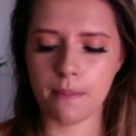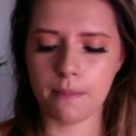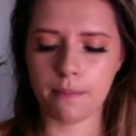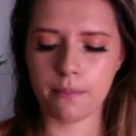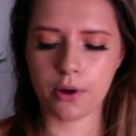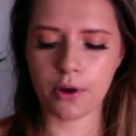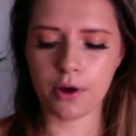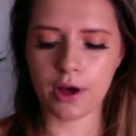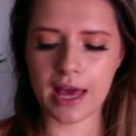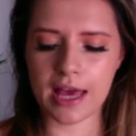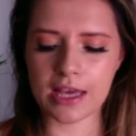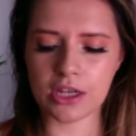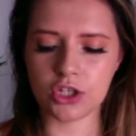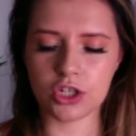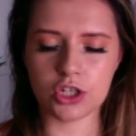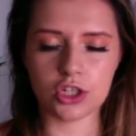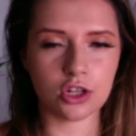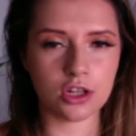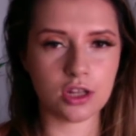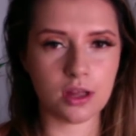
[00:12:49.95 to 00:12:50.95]
But it's
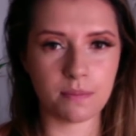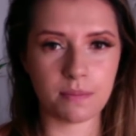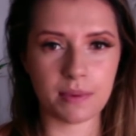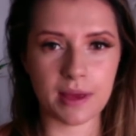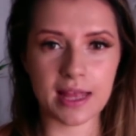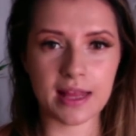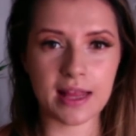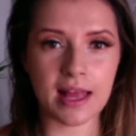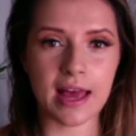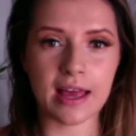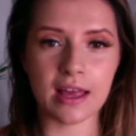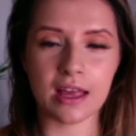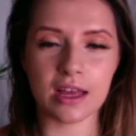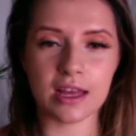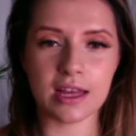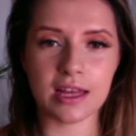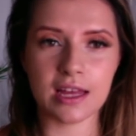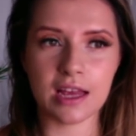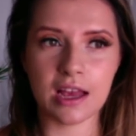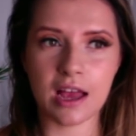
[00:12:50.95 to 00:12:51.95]
just going to be, like,
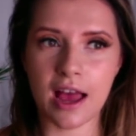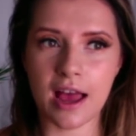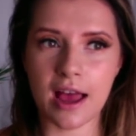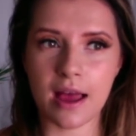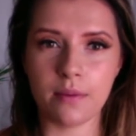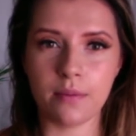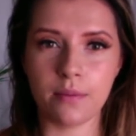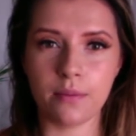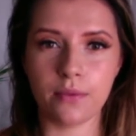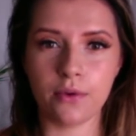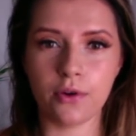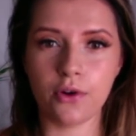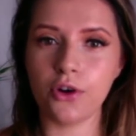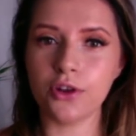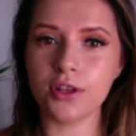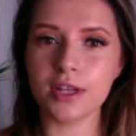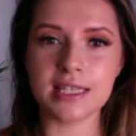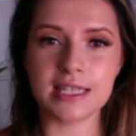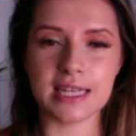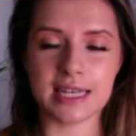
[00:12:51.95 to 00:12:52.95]

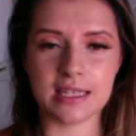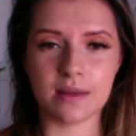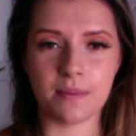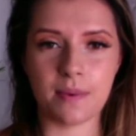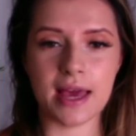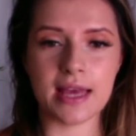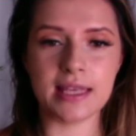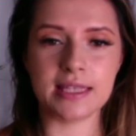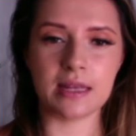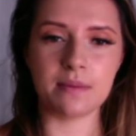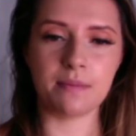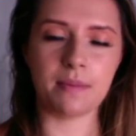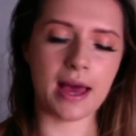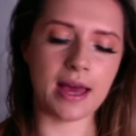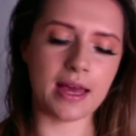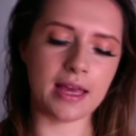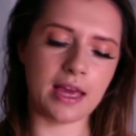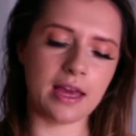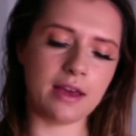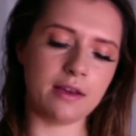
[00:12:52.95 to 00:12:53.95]
unanticipated
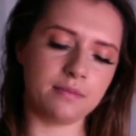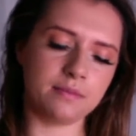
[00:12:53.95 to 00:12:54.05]
by you.